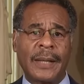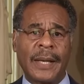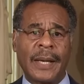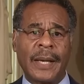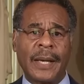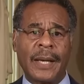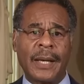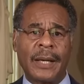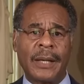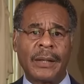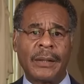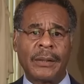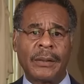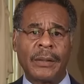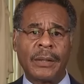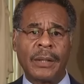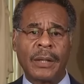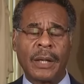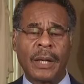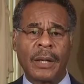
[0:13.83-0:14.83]
and
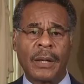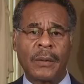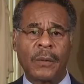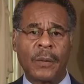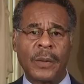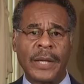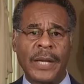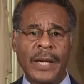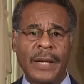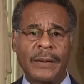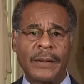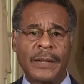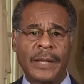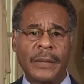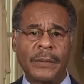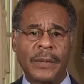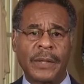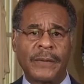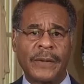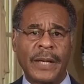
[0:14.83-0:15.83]

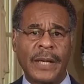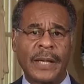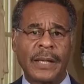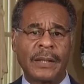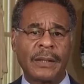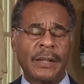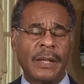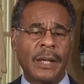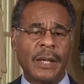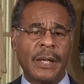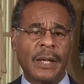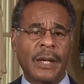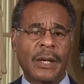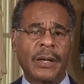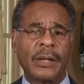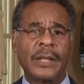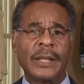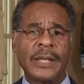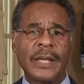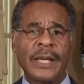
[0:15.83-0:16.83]
they would have had
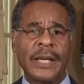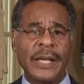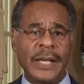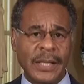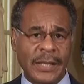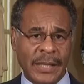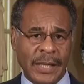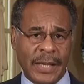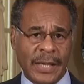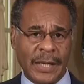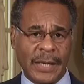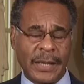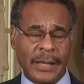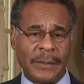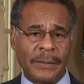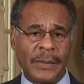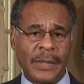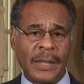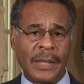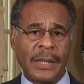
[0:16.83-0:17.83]
hardly any
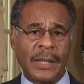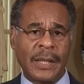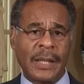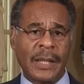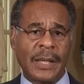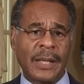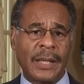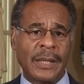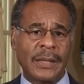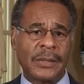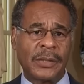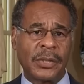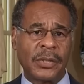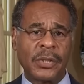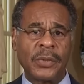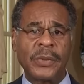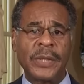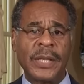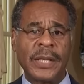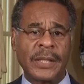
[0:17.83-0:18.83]
time to
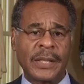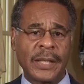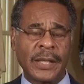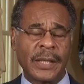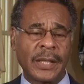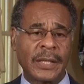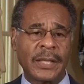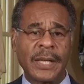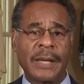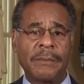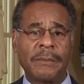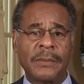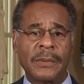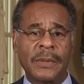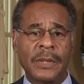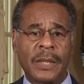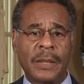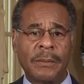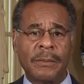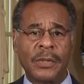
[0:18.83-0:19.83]
do anything
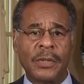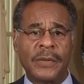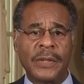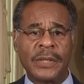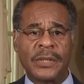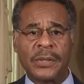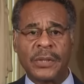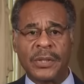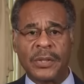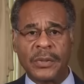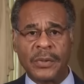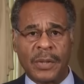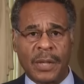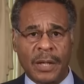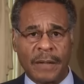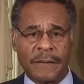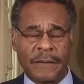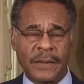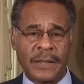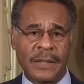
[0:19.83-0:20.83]
except move into a new
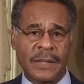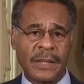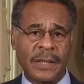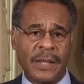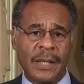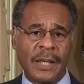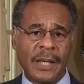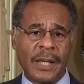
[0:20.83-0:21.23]
office.